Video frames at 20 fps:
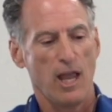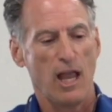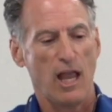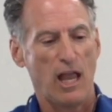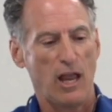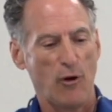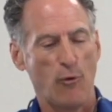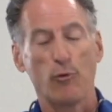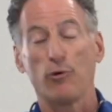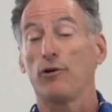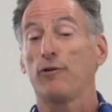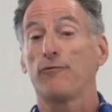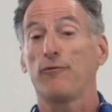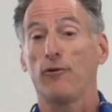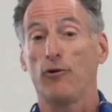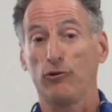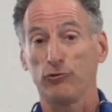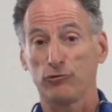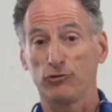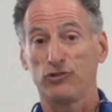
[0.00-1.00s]
In order
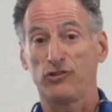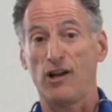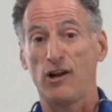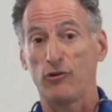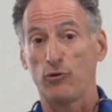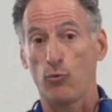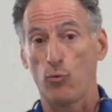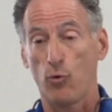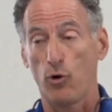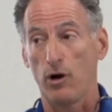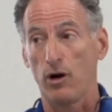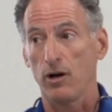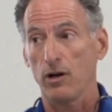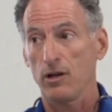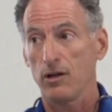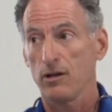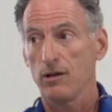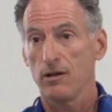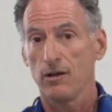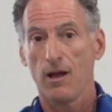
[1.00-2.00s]
for ultrasound to
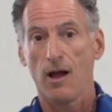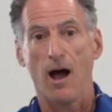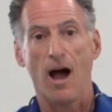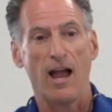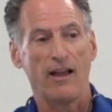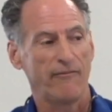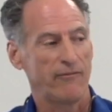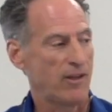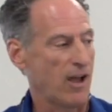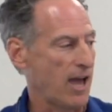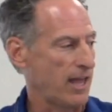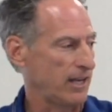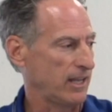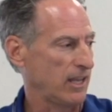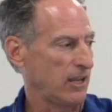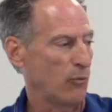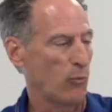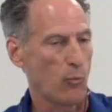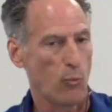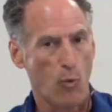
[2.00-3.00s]
work, I've got to
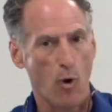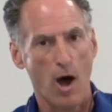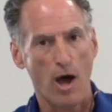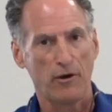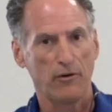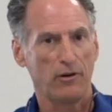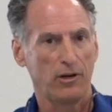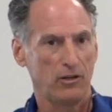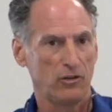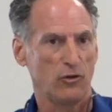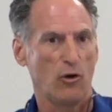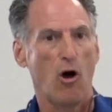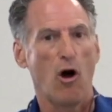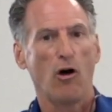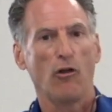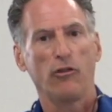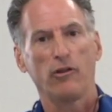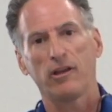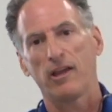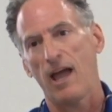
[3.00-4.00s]
get water into
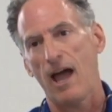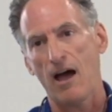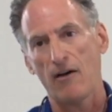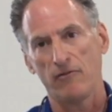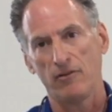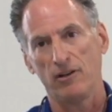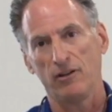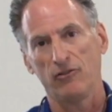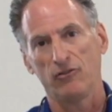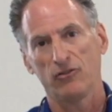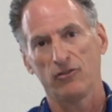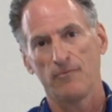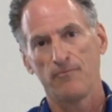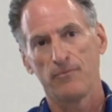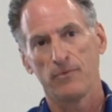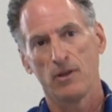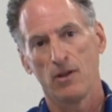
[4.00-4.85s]
all the cavities.